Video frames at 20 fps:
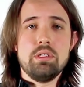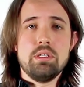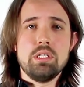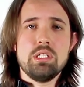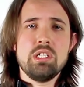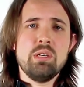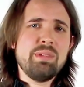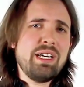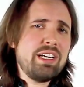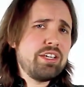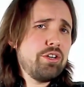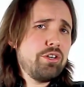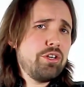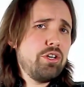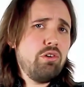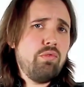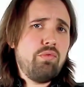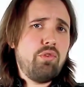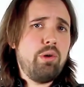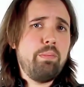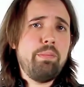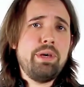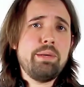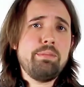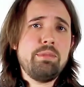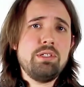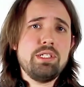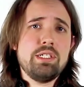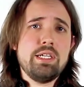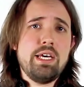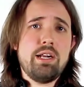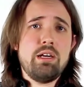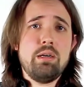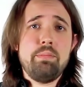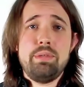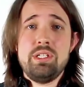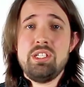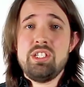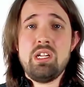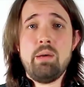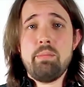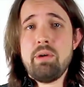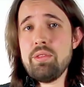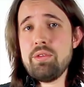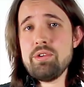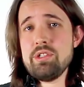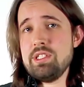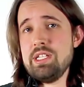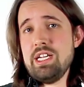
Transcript: some that could go for a minimal setup, and some others